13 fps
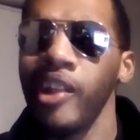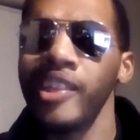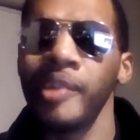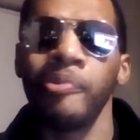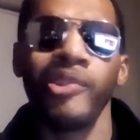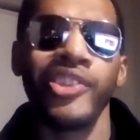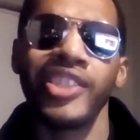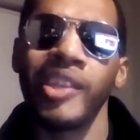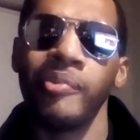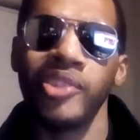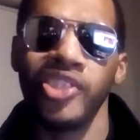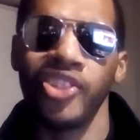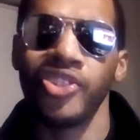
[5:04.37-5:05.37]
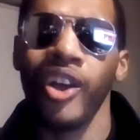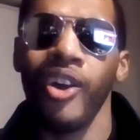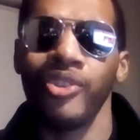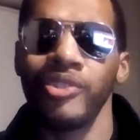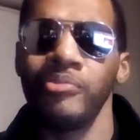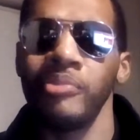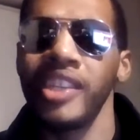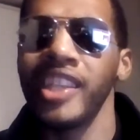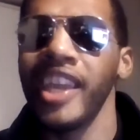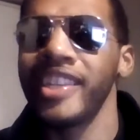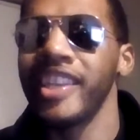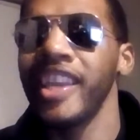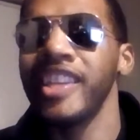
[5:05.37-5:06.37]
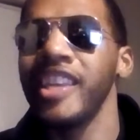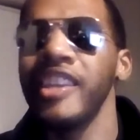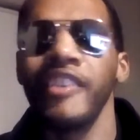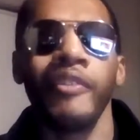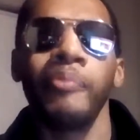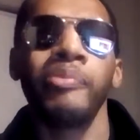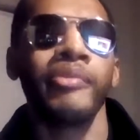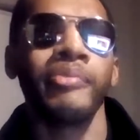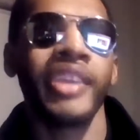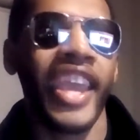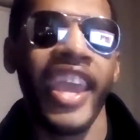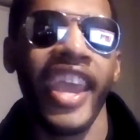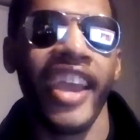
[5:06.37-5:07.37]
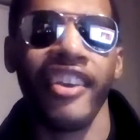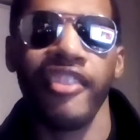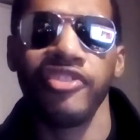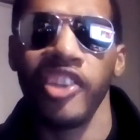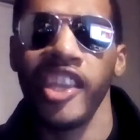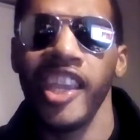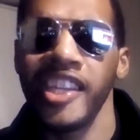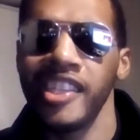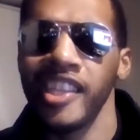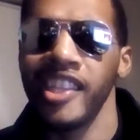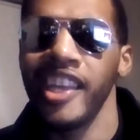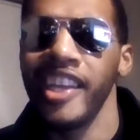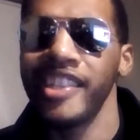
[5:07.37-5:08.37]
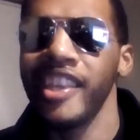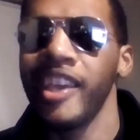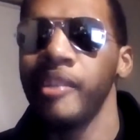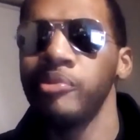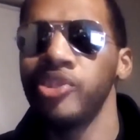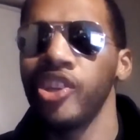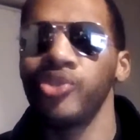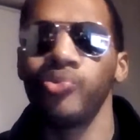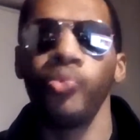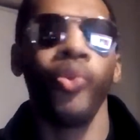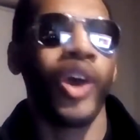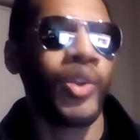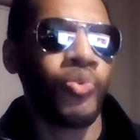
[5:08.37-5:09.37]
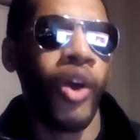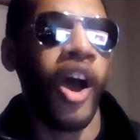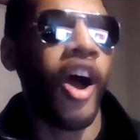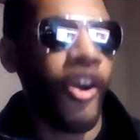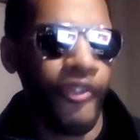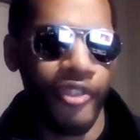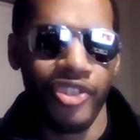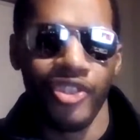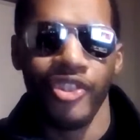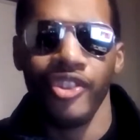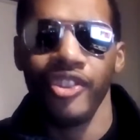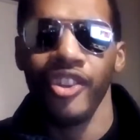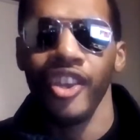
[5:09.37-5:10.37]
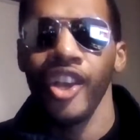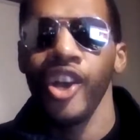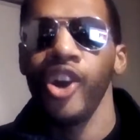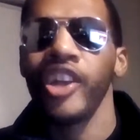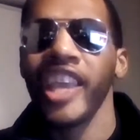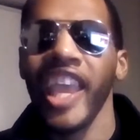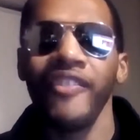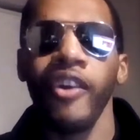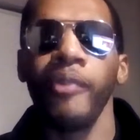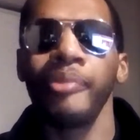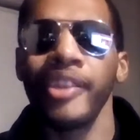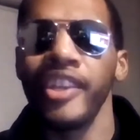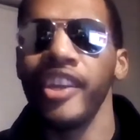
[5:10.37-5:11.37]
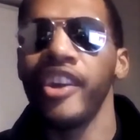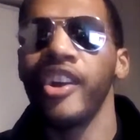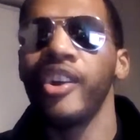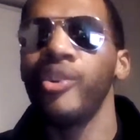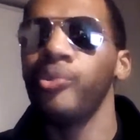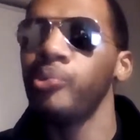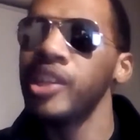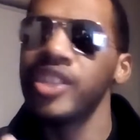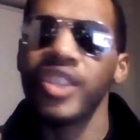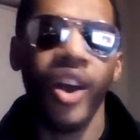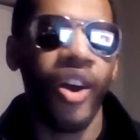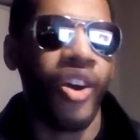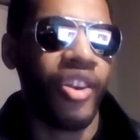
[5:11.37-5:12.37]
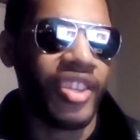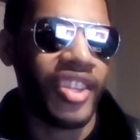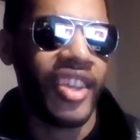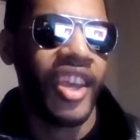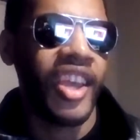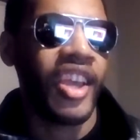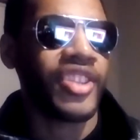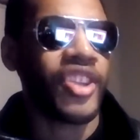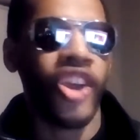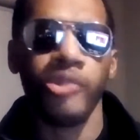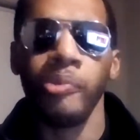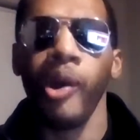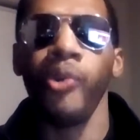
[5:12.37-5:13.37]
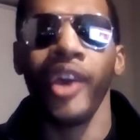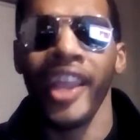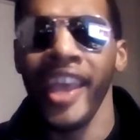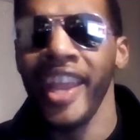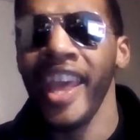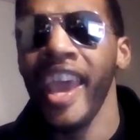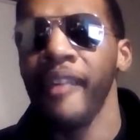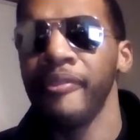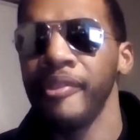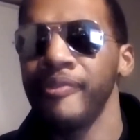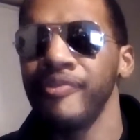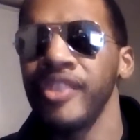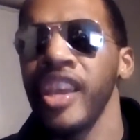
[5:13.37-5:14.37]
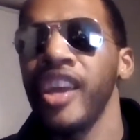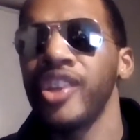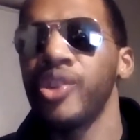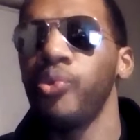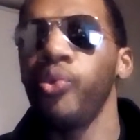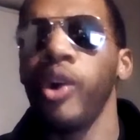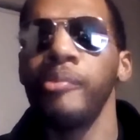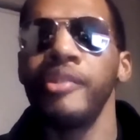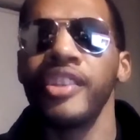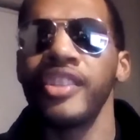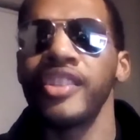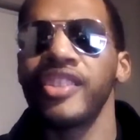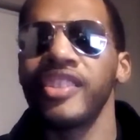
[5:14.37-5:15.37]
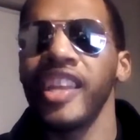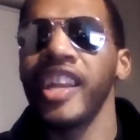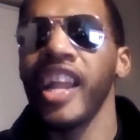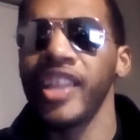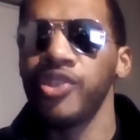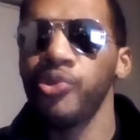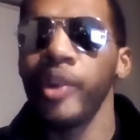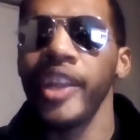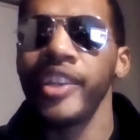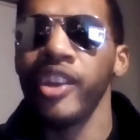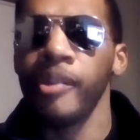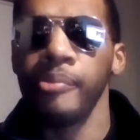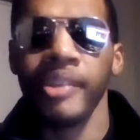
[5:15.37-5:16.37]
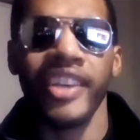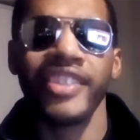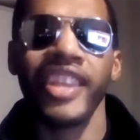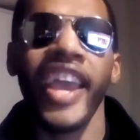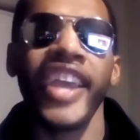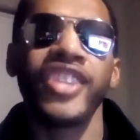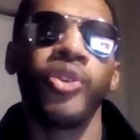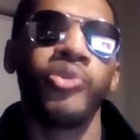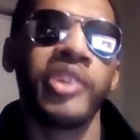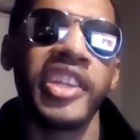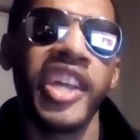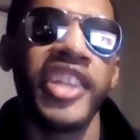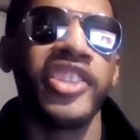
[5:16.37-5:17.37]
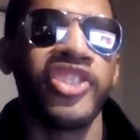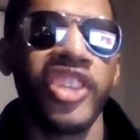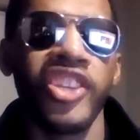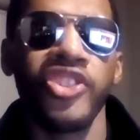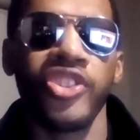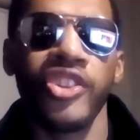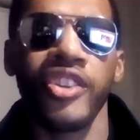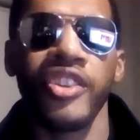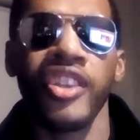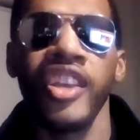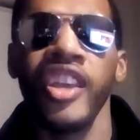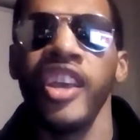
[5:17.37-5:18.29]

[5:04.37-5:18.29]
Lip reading: but all the police did was just talk to me. Like, they didn't even put me in handcuffs or anything like that. It was just one officer came up in there. We talked about what had happened. The woman said I threatened her because I had told another teacher,